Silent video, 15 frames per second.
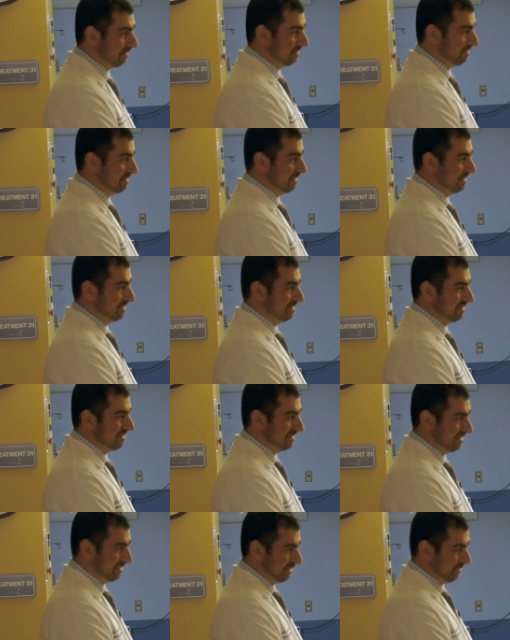I'm so glad I
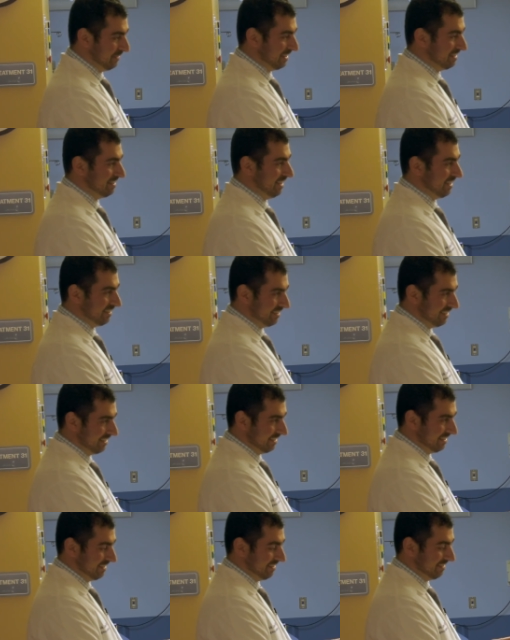finally had an
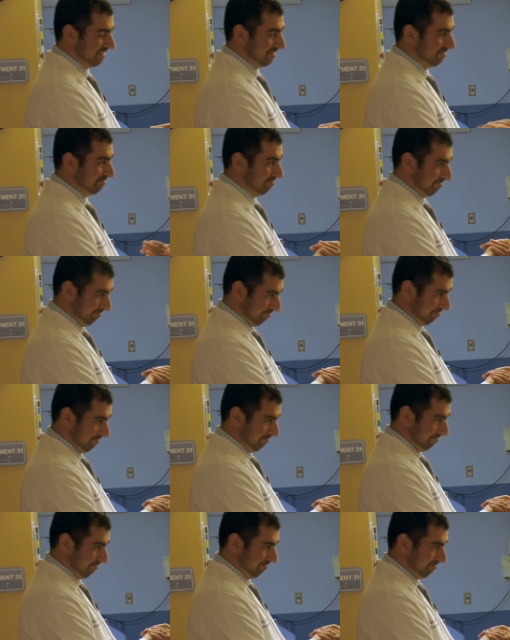opportunity
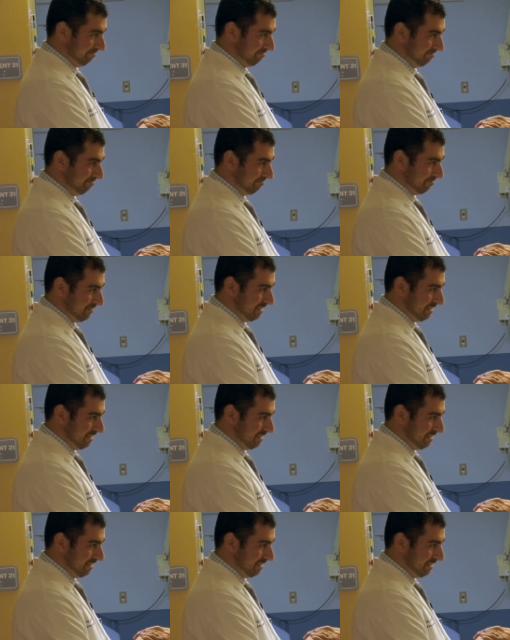to see you.